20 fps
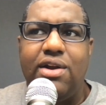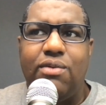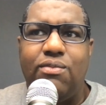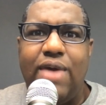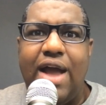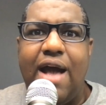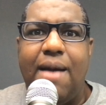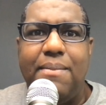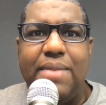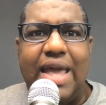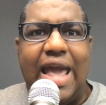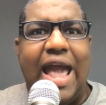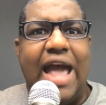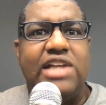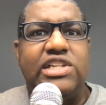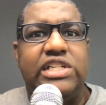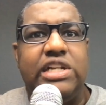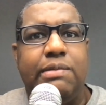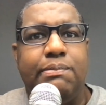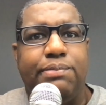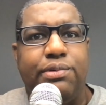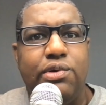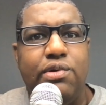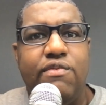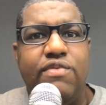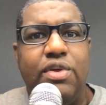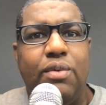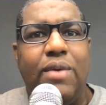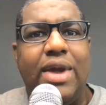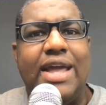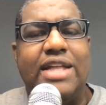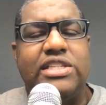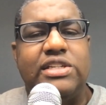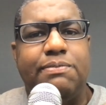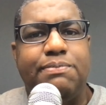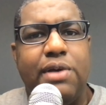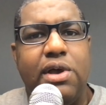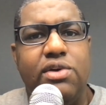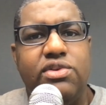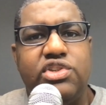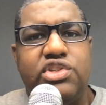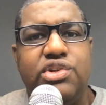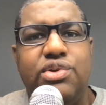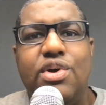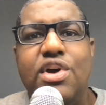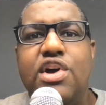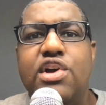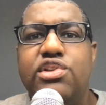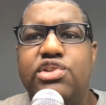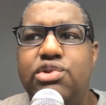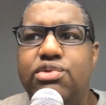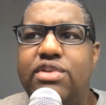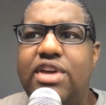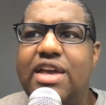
around me hasn't improved the way it's supposed to